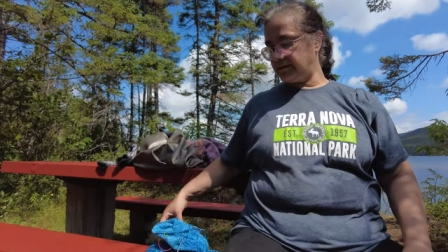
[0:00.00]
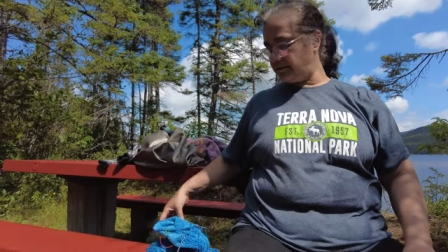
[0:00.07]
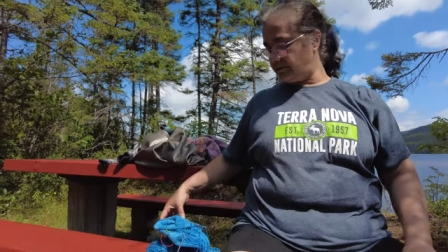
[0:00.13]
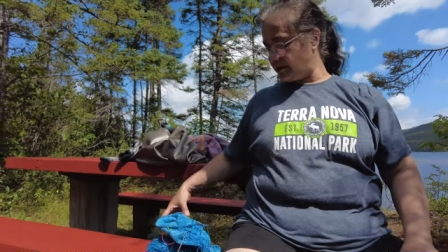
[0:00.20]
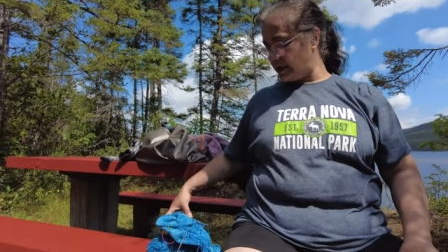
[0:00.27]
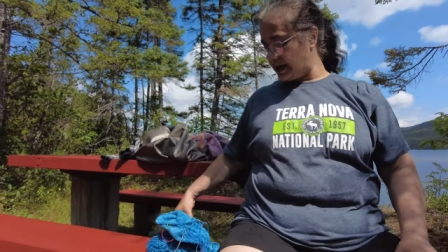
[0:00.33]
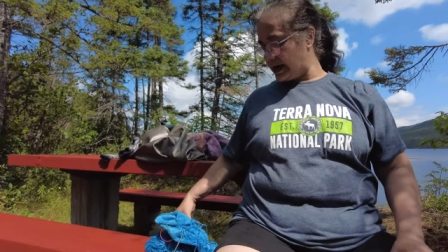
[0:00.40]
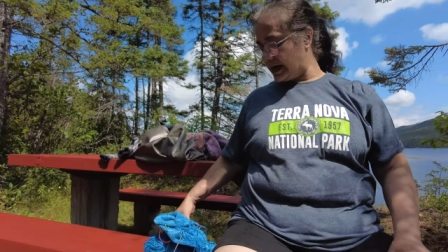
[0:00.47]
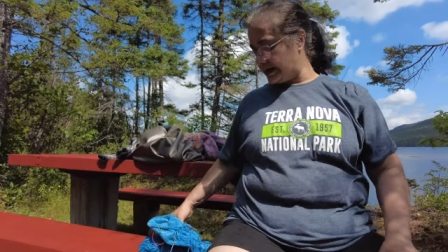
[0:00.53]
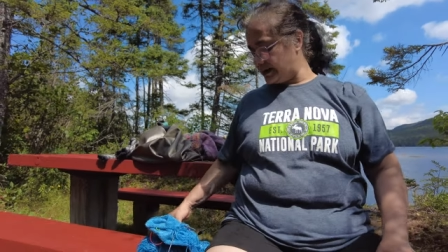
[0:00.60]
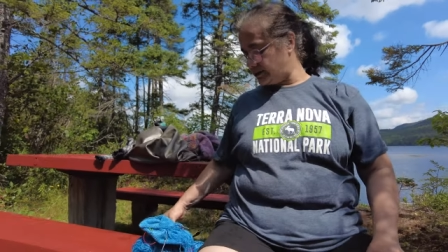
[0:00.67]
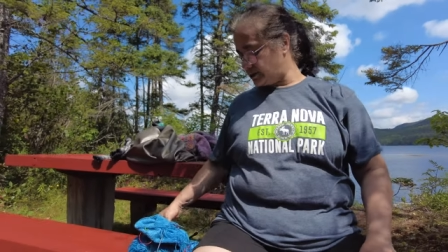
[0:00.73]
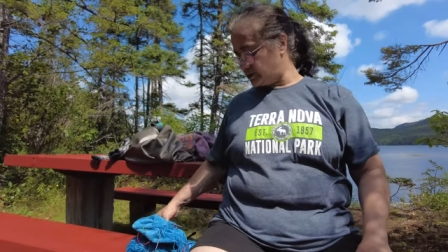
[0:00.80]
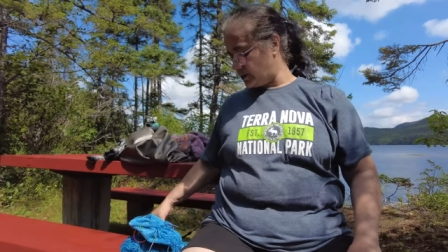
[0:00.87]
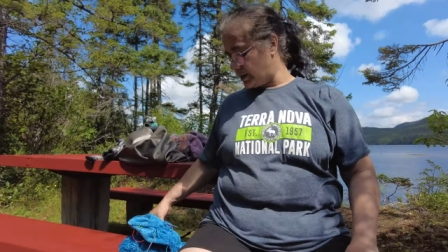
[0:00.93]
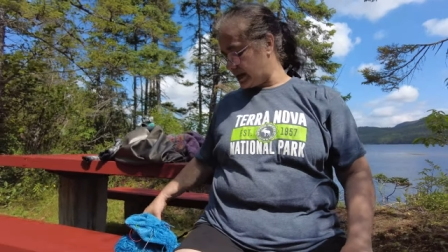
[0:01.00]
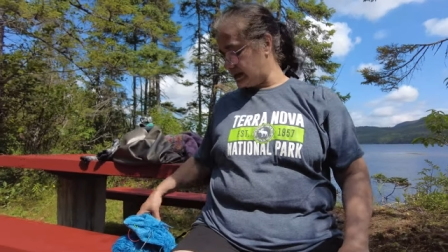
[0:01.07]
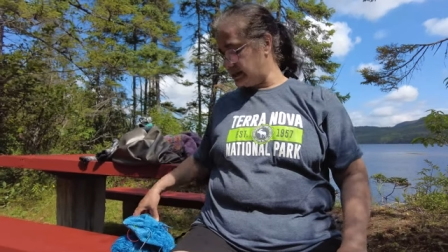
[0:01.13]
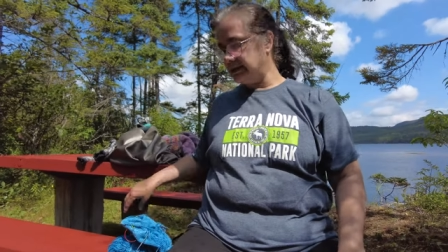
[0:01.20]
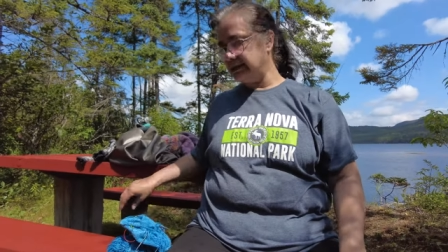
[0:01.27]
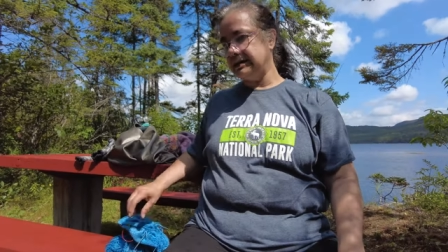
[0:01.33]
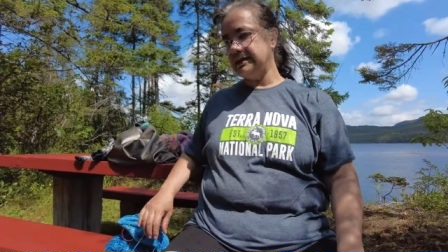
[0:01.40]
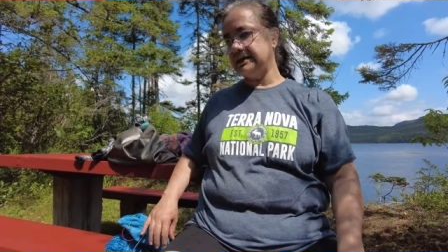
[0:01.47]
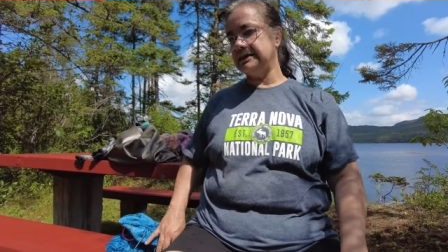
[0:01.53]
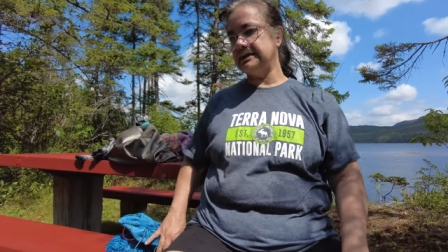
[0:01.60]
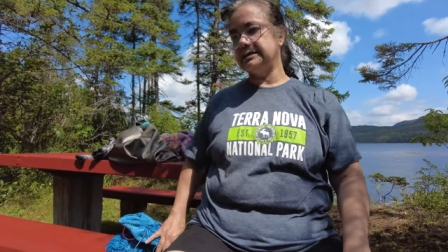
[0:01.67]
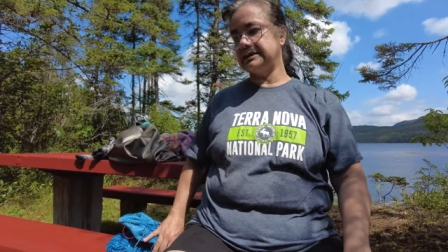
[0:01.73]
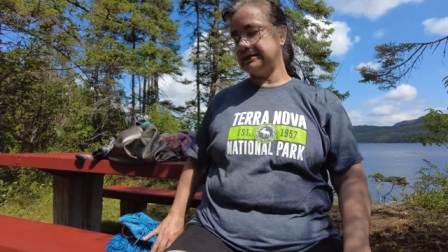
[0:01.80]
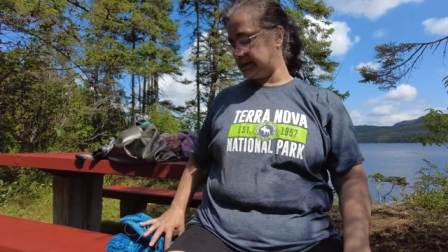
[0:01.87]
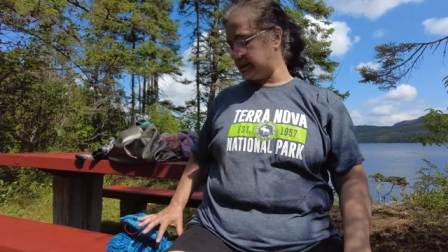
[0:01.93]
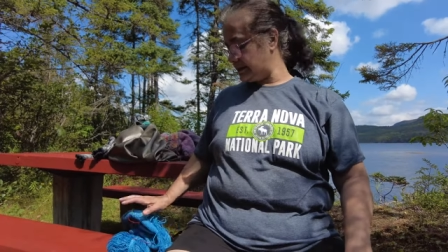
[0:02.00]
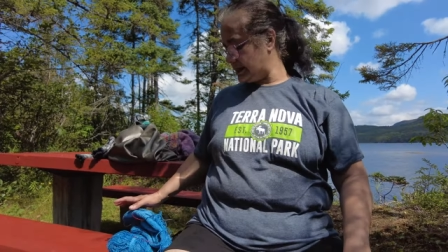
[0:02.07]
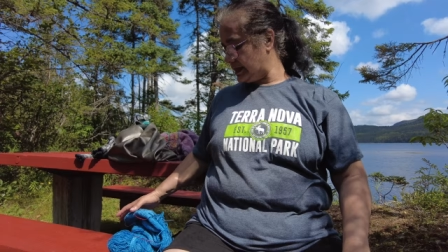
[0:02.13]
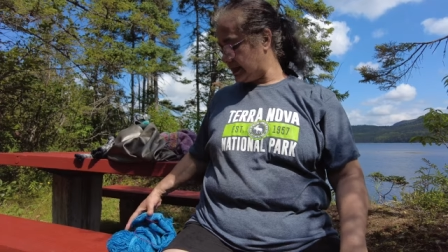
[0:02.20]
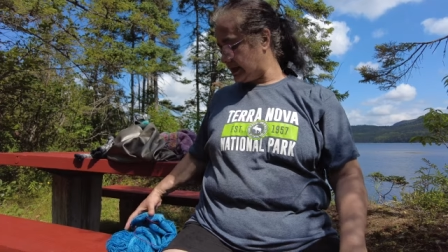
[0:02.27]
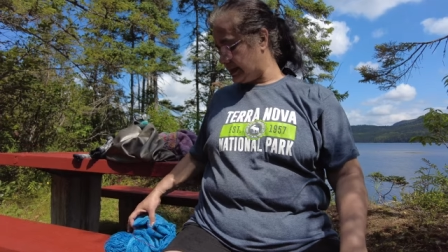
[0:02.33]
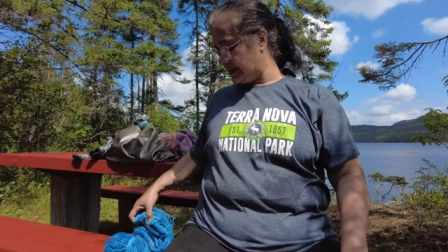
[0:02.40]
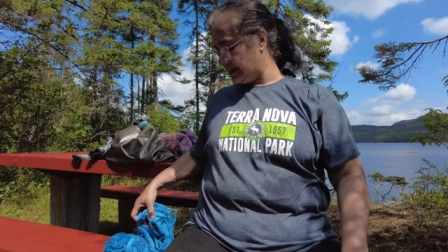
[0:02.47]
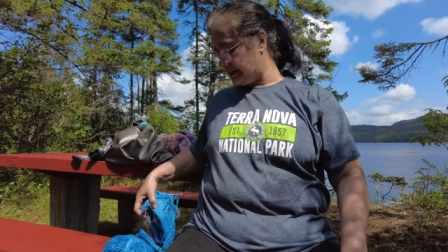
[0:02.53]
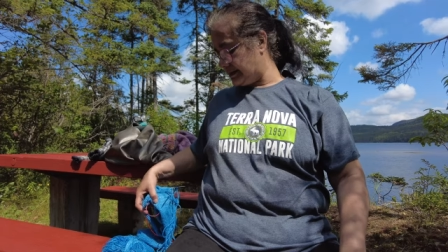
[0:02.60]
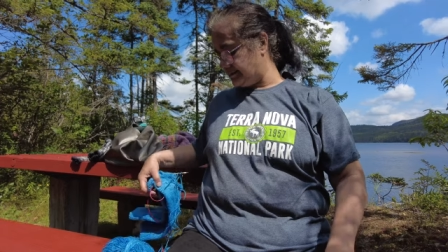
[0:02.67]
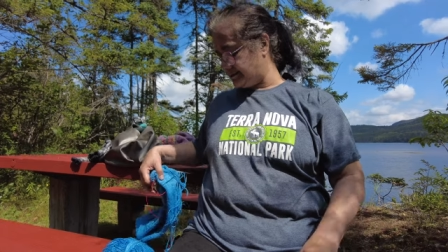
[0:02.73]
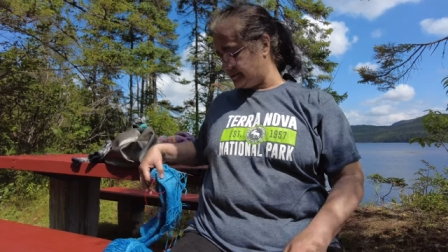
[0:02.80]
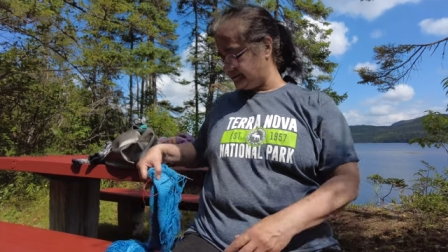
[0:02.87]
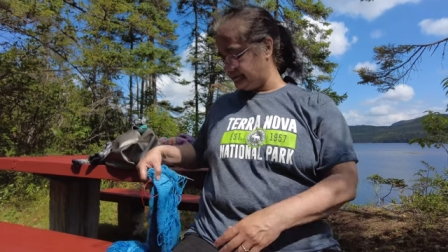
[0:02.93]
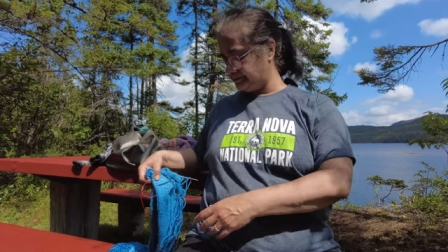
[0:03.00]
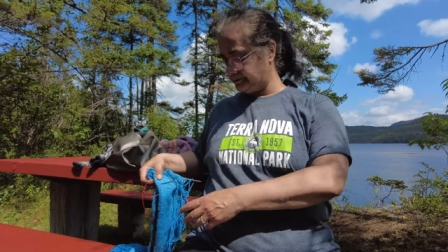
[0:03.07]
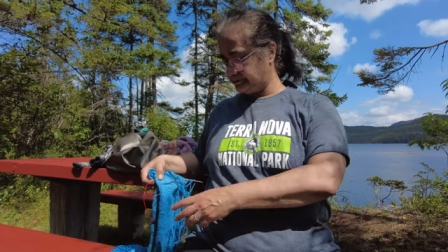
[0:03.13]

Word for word: Fair Isle sweater is, um,